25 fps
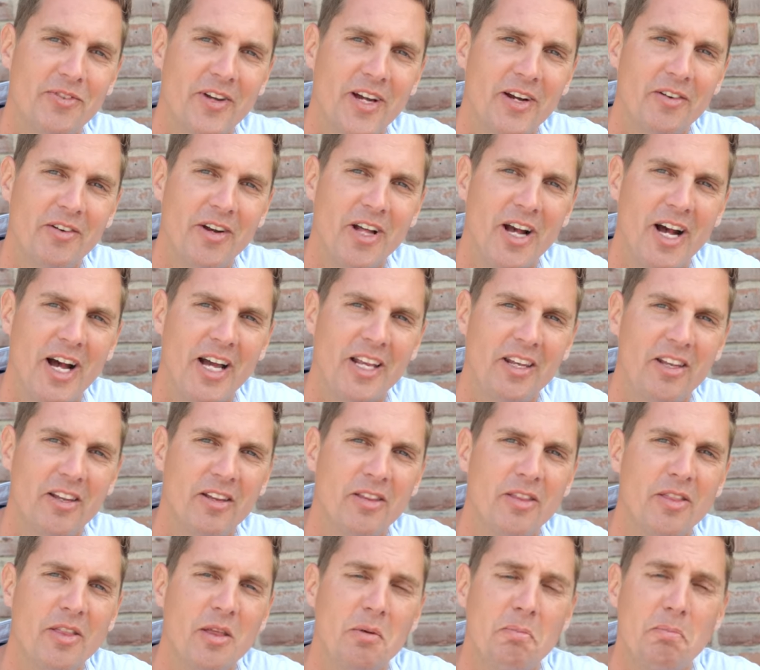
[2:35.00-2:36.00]
Fahrenheit,
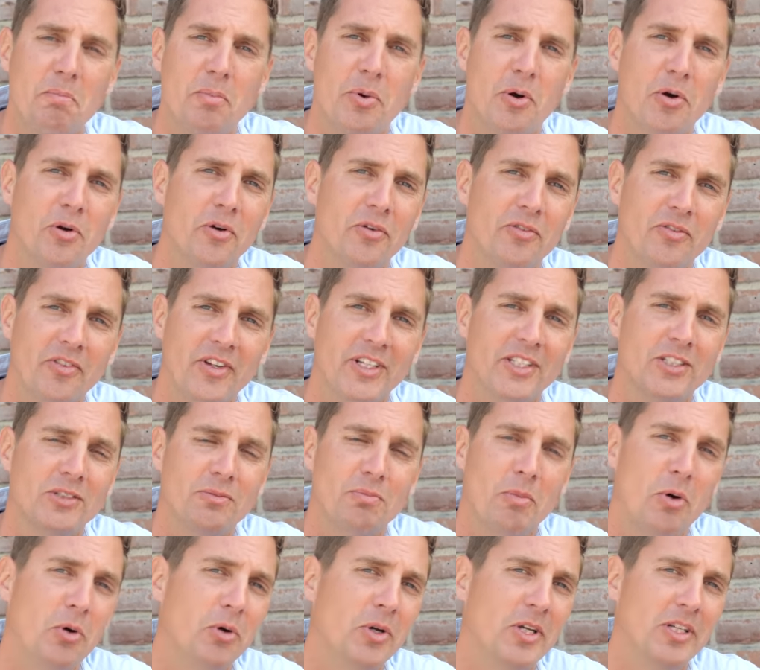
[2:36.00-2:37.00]
the perfect
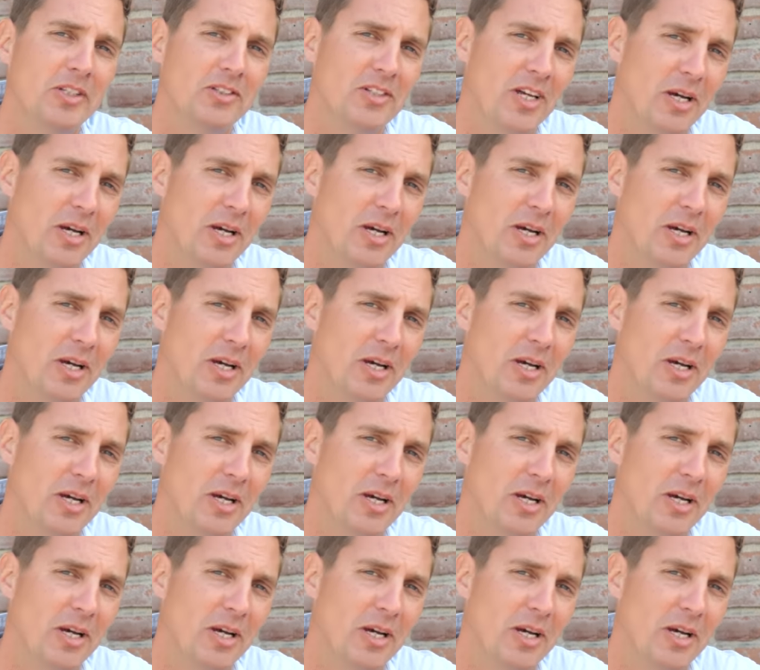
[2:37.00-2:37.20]
smoking